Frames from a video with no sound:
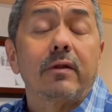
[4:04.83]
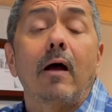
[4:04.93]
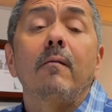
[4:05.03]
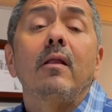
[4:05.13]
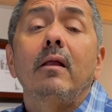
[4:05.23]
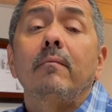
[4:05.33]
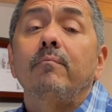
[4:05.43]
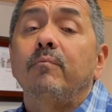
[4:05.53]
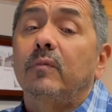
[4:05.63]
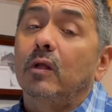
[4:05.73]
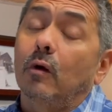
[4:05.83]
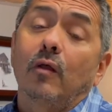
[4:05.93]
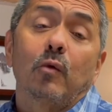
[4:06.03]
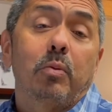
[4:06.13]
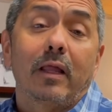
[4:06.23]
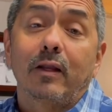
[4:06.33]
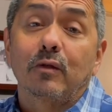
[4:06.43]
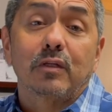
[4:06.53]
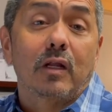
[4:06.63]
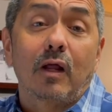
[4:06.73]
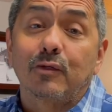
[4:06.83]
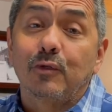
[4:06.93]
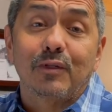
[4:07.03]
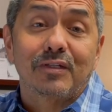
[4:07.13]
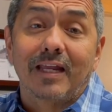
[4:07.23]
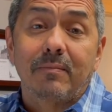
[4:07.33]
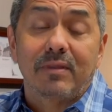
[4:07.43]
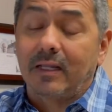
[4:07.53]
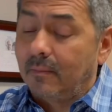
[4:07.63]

Now, there are other planners that do the same thing.